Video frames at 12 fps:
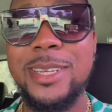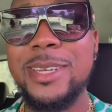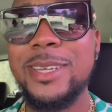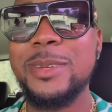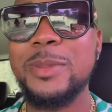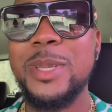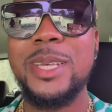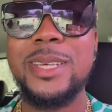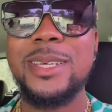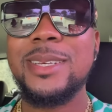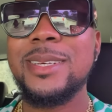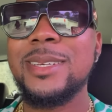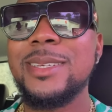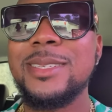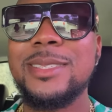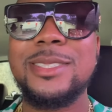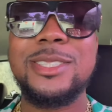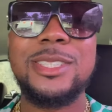She's gonna get
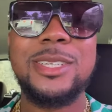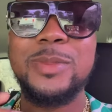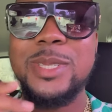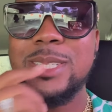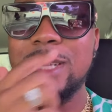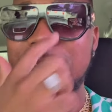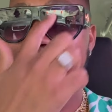dirty. She's gonna be sliding.